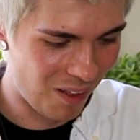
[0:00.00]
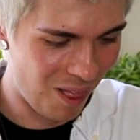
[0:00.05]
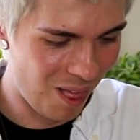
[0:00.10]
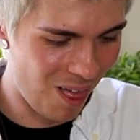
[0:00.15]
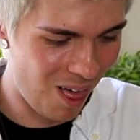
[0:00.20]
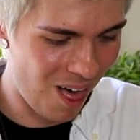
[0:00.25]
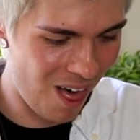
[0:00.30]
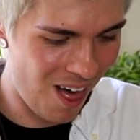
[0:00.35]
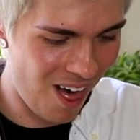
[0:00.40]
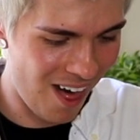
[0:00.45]

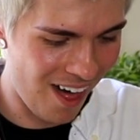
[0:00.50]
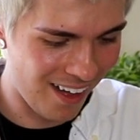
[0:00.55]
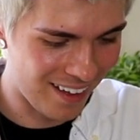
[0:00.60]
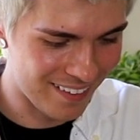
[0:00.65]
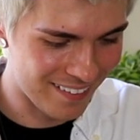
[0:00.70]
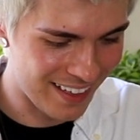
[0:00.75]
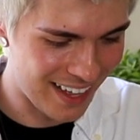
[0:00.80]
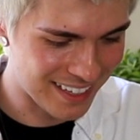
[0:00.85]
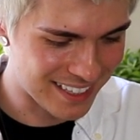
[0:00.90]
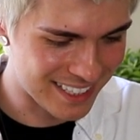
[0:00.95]
Ugh,
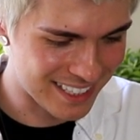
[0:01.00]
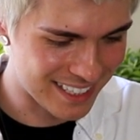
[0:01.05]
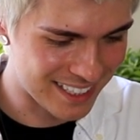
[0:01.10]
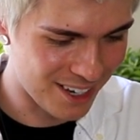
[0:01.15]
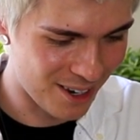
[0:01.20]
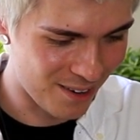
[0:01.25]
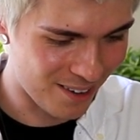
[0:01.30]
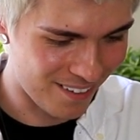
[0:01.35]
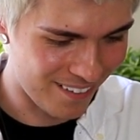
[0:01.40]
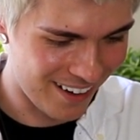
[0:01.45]
that's
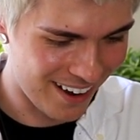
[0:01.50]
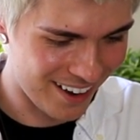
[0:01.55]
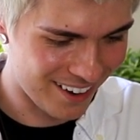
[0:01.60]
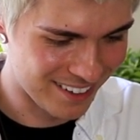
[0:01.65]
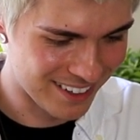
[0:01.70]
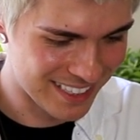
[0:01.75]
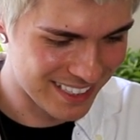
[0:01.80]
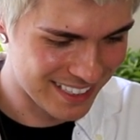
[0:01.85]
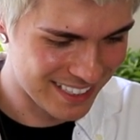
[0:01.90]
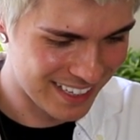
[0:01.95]
so
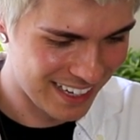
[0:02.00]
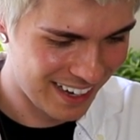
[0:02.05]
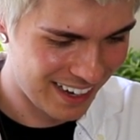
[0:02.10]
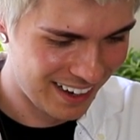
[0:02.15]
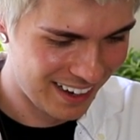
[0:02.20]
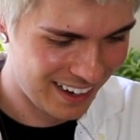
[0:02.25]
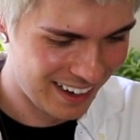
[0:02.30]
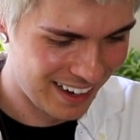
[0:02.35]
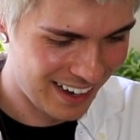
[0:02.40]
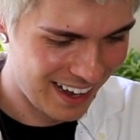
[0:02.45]
gross.
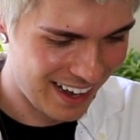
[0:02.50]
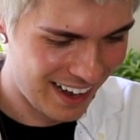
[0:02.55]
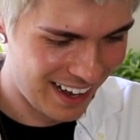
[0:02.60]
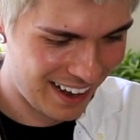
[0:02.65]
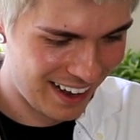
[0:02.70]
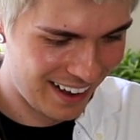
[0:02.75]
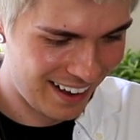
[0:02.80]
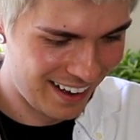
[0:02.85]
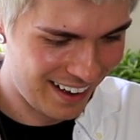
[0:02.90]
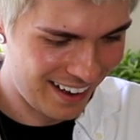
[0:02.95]

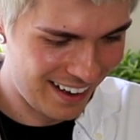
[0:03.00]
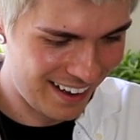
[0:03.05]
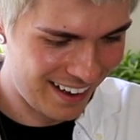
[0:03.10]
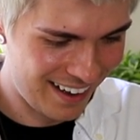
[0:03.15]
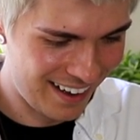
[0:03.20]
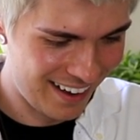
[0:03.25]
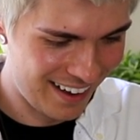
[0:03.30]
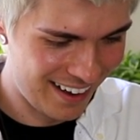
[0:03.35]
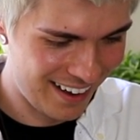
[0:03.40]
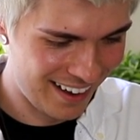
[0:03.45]

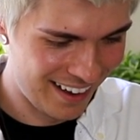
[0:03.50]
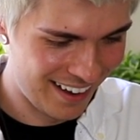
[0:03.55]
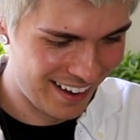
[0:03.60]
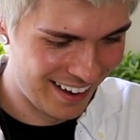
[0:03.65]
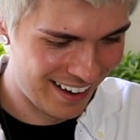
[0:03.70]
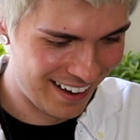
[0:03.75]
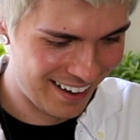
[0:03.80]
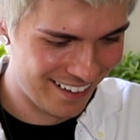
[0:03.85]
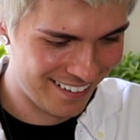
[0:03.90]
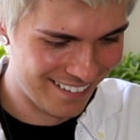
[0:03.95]

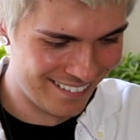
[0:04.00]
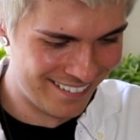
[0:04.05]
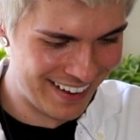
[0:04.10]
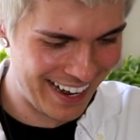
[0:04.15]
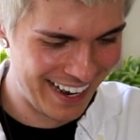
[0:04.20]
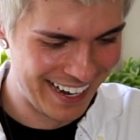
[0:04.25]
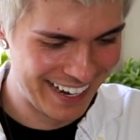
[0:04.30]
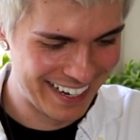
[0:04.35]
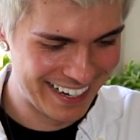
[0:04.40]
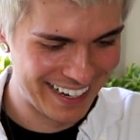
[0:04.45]
Oh
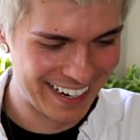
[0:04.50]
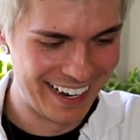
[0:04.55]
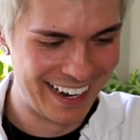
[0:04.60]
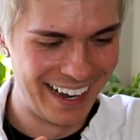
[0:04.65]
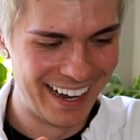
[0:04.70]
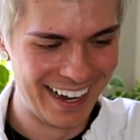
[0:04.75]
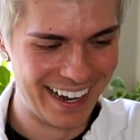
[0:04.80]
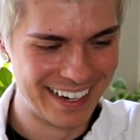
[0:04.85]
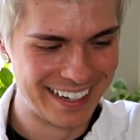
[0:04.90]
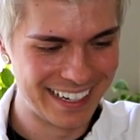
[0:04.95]
my
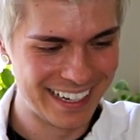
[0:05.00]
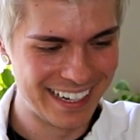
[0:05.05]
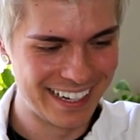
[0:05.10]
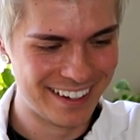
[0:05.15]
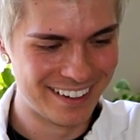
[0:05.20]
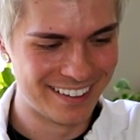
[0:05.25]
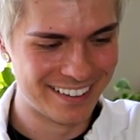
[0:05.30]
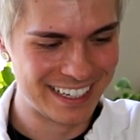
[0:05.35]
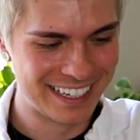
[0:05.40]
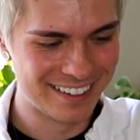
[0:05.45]
god.
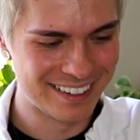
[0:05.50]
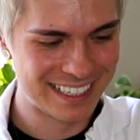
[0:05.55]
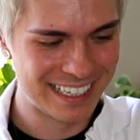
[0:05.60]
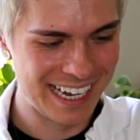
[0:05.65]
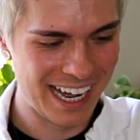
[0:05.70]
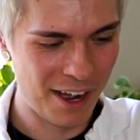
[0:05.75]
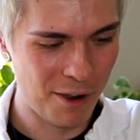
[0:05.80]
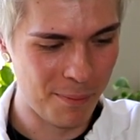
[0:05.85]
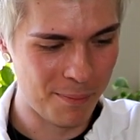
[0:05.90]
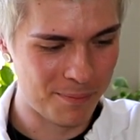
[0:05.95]
Ew, do you see
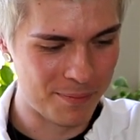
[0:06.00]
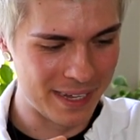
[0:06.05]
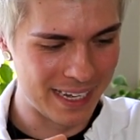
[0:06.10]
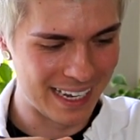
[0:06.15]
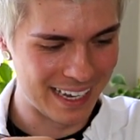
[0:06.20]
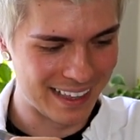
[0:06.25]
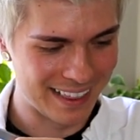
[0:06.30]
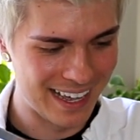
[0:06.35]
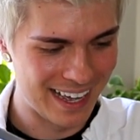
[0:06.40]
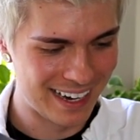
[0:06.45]
how
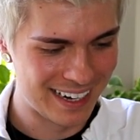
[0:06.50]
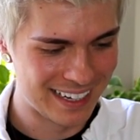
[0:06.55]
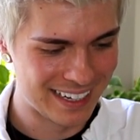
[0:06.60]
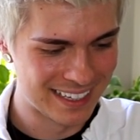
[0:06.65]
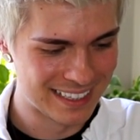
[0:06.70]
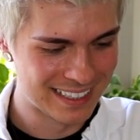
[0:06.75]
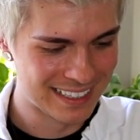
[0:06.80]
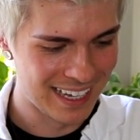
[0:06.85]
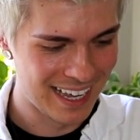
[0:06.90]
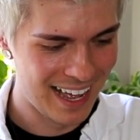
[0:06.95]
big that
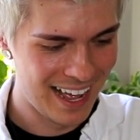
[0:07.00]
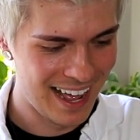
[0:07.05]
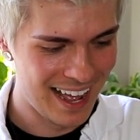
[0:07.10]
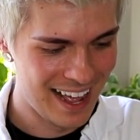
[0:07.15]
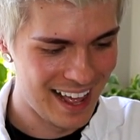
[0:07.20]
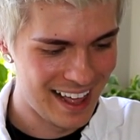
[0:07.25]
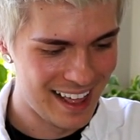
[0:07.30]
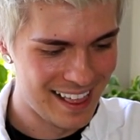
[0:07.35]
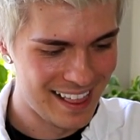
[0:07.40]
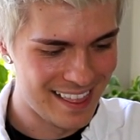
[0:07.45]
is?
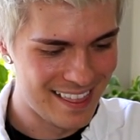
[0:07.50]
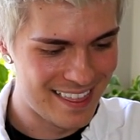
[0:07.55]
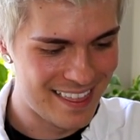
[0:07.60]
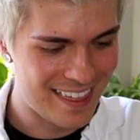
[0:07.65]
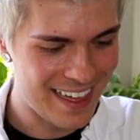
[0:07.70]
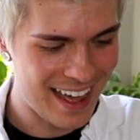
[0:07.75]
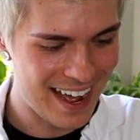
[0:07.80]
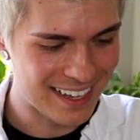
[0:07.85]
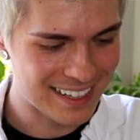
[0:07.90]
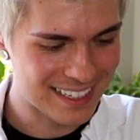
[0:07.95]

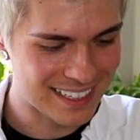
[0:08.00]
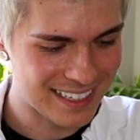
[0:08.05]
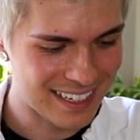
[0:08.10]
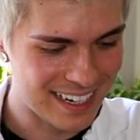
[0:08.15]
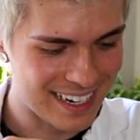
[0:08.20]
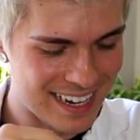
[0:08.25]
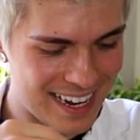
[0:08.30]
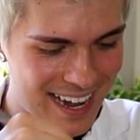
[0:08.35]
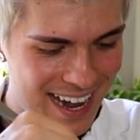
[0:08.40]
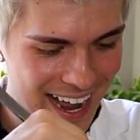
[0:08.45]
That's
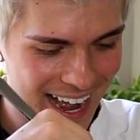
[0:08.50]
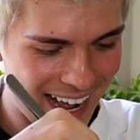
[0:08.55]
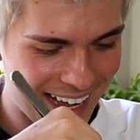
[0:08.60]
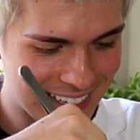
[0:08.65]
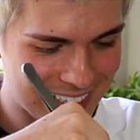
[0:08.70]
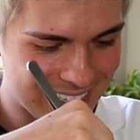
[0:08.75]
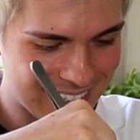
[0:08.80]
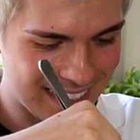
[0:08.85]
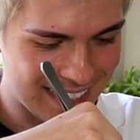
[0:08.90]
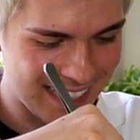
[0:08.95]

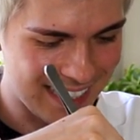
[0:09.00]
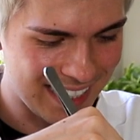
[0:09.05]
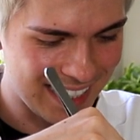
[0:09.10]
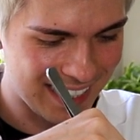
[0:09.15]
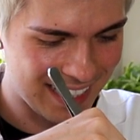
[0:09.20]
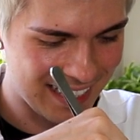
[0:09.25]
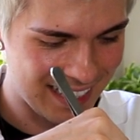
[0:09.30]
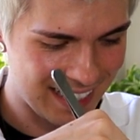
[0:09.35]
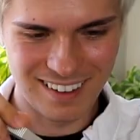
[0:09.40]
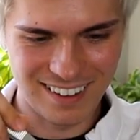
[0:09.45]

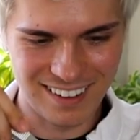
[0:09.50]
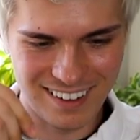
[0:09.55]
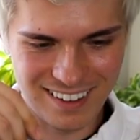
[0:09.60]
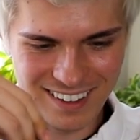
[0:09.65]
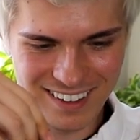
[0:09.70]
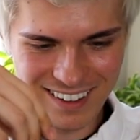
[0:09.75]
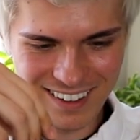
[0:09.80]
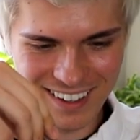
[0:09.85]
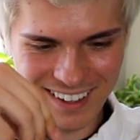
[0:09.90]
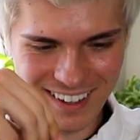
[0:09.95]
nasty.
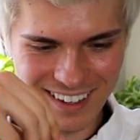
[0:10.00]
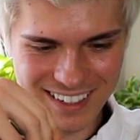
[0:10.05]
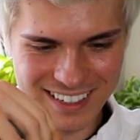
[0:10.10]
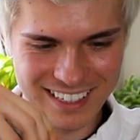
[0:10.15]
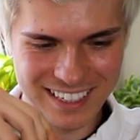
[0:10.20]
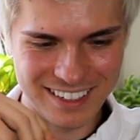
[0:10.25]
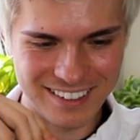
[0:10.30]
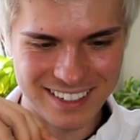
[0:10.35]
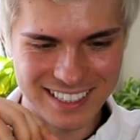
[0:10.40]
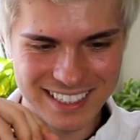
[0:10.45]
Uh-huh,
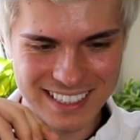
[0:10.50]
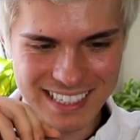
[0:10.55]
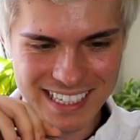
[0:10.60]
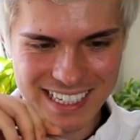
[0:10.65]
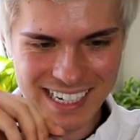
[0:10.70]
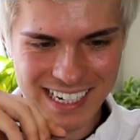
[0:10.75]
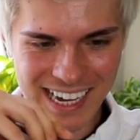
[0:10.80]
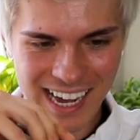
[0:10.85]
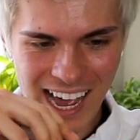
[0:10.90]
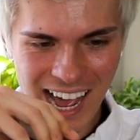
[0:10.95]
do you
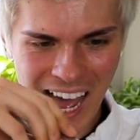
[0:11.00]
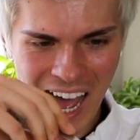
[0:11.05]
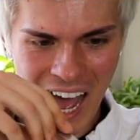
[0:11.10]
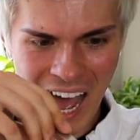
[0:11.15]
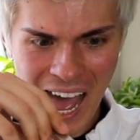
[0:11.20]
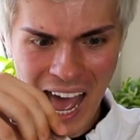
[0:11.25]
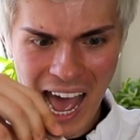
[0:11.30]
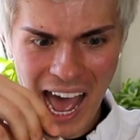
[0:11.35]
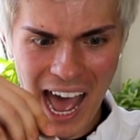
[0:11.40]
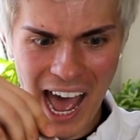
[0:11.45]
see
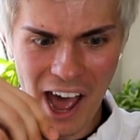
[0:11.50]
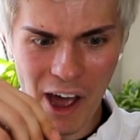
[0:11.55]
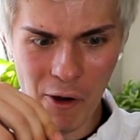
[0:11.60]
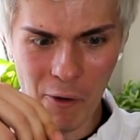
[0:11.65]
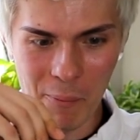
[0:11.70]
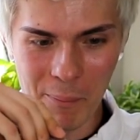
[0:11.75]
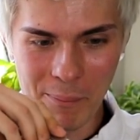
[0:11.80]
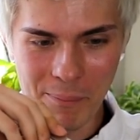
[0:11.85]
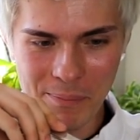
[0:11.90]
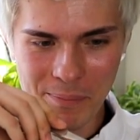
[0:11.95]

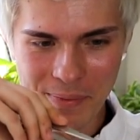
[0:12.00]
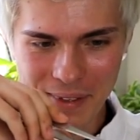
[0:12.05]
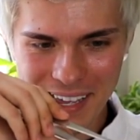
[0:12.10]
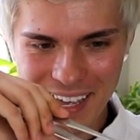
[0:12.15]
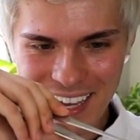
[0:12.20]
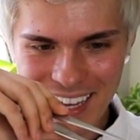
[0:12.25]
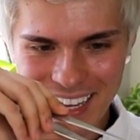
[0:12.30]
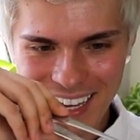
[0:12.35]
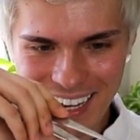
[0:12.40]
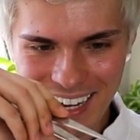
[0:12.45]
how
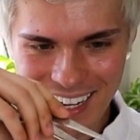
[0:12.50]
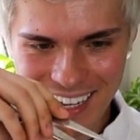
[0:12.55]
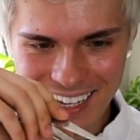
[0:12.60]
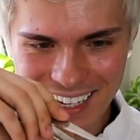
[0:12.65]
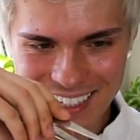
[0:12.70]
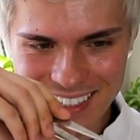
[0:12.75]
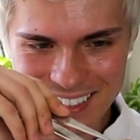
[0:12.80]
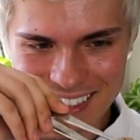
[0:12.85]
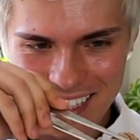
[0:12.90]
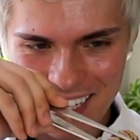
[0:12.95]
big it
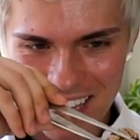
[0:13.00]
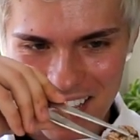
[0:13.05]
is?